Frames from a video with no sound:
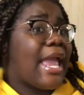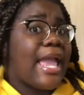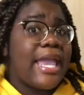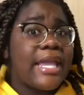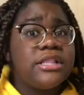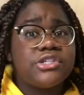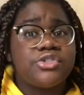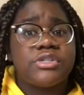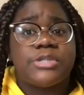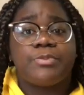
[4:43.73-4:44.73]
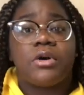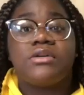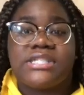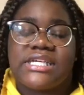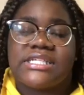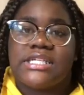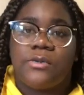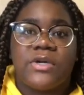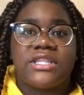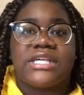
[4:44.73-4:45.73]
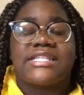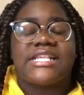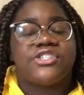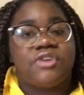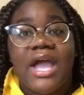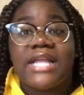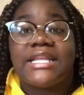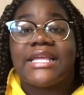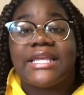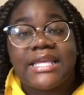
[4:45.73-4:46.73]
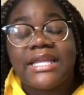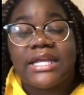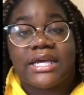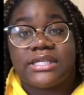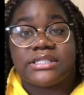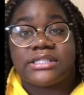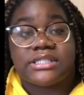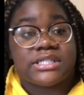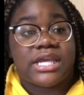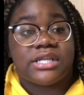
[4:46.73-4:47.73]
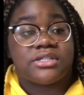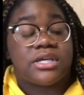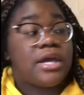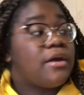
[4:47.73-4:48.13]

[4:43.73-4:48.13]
in the streets protesting with us, trying to get us to change.